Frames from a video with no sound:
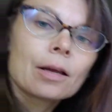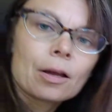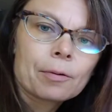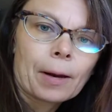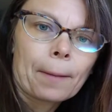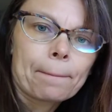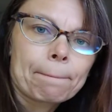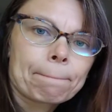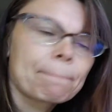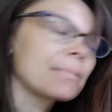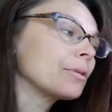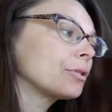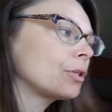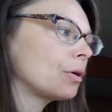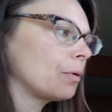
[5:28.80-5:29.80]
All right,
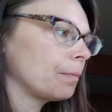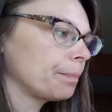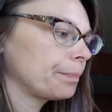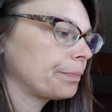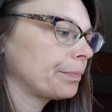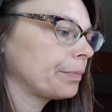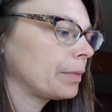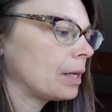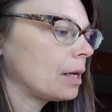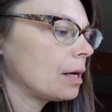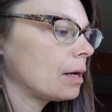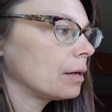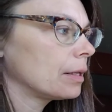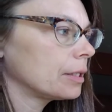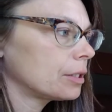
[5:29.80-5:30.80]
so
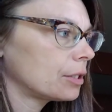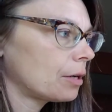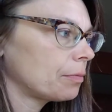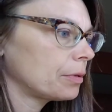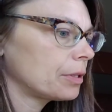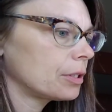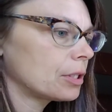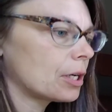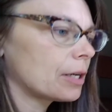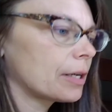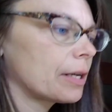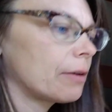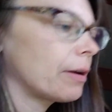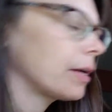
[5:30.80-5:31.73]
let's start with the darker